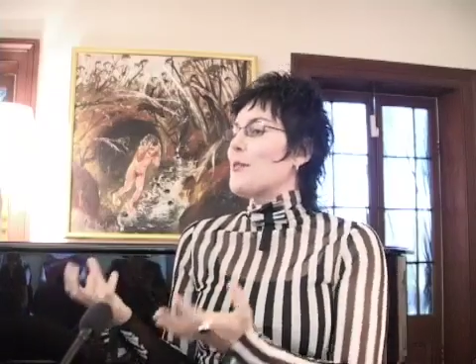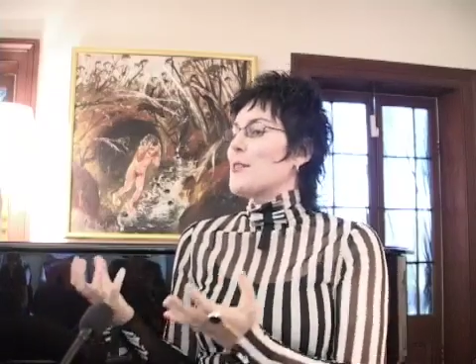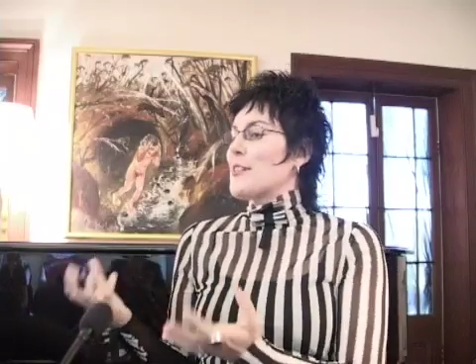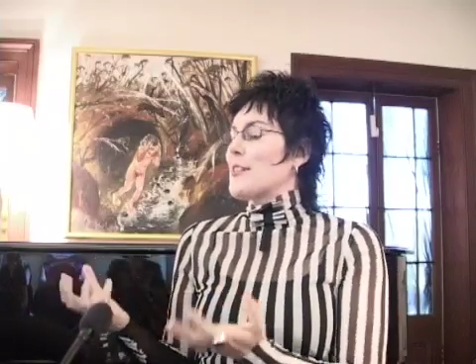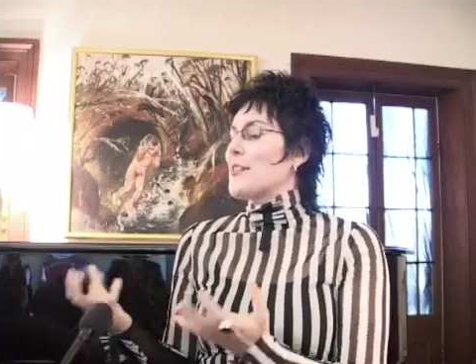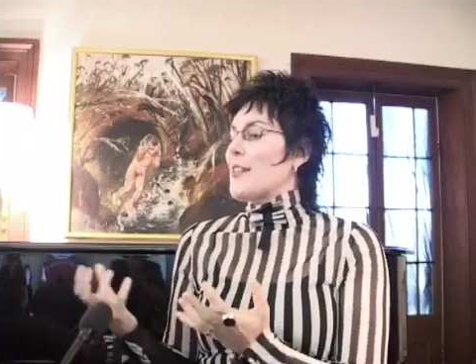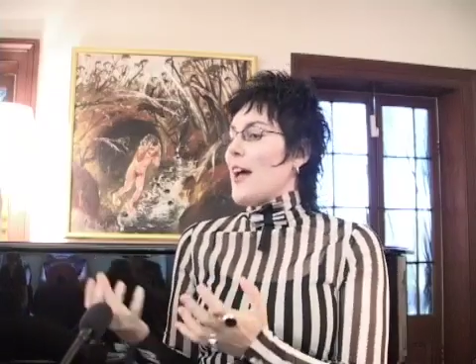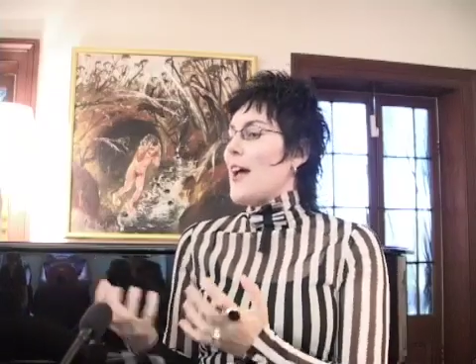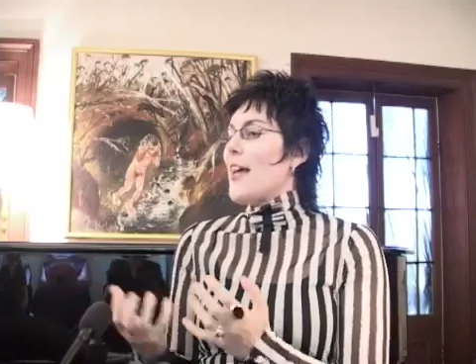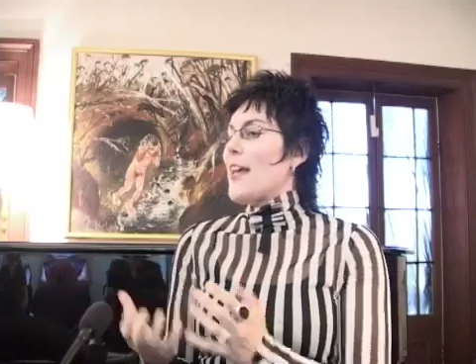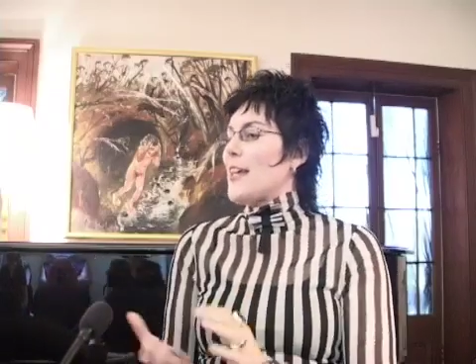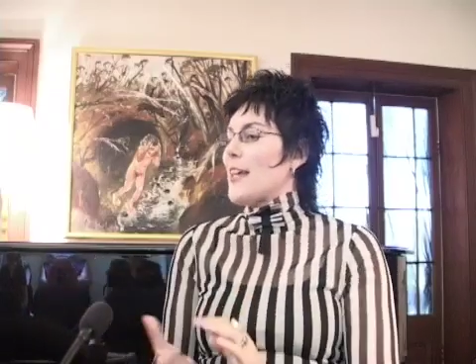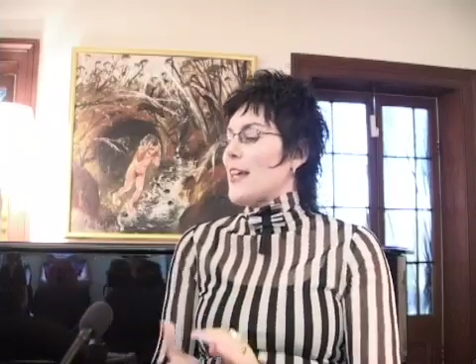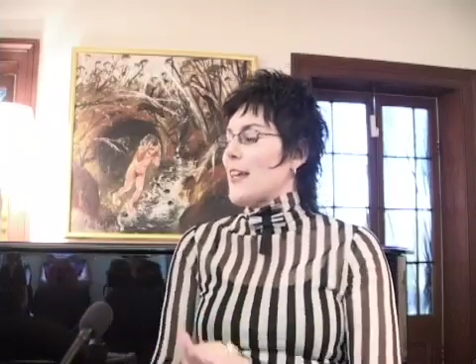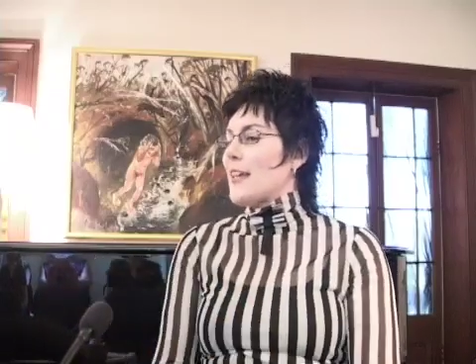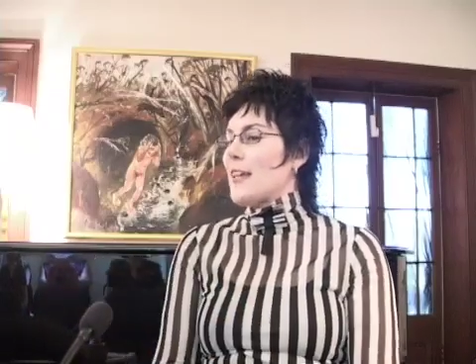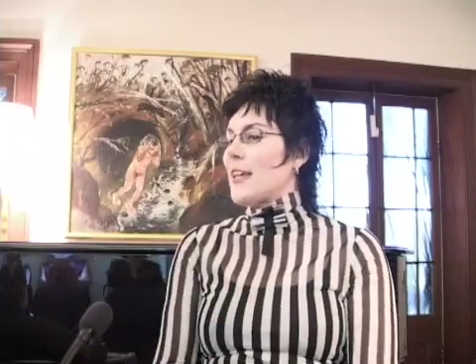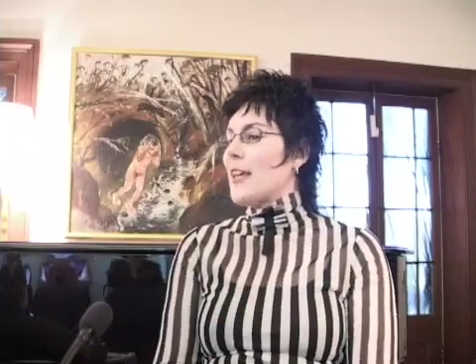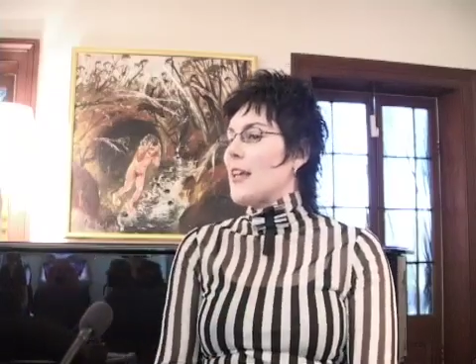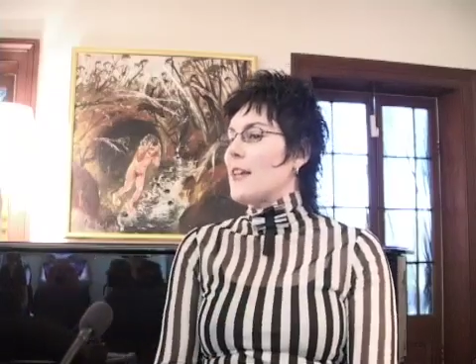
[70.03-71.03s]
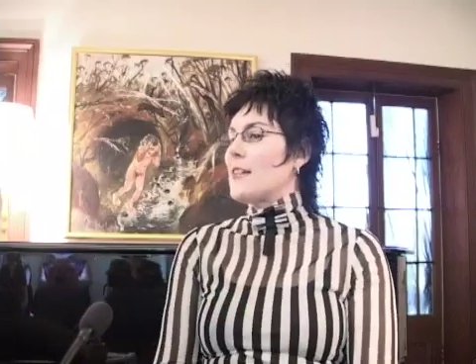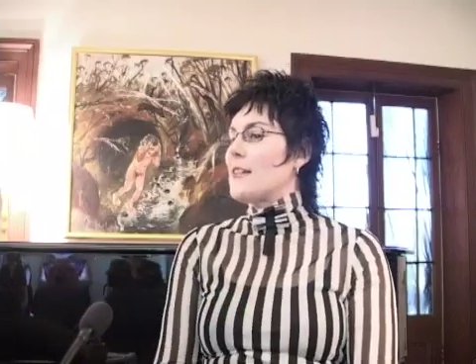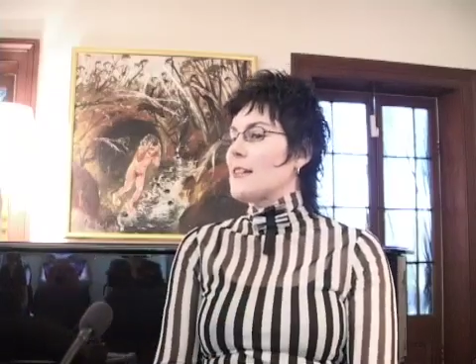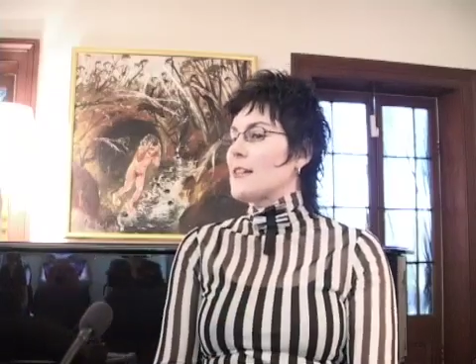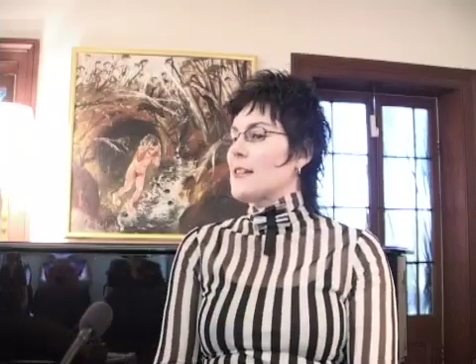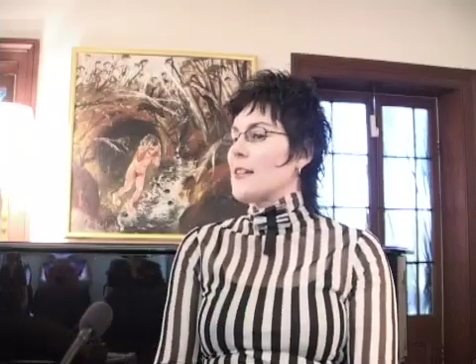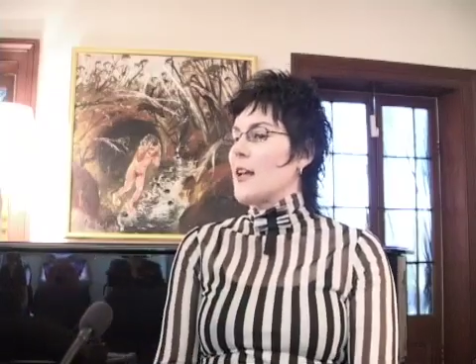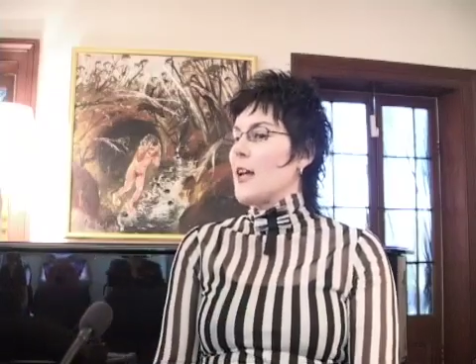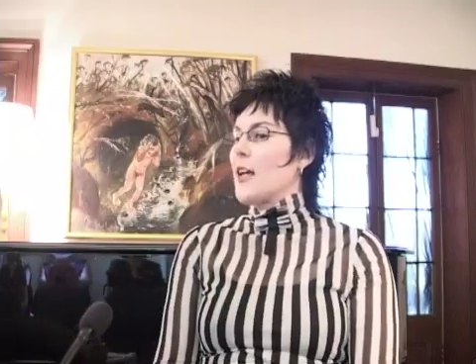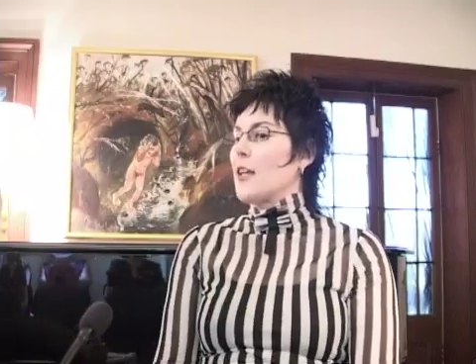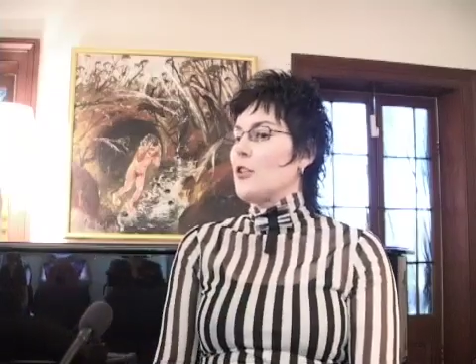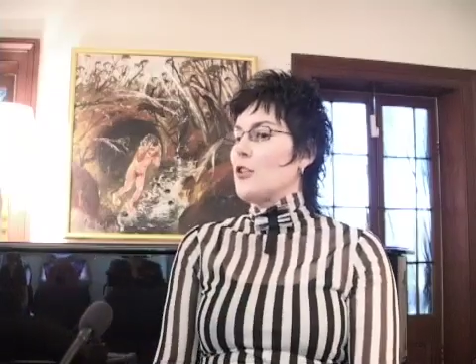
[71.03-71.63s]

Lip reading: were saying is,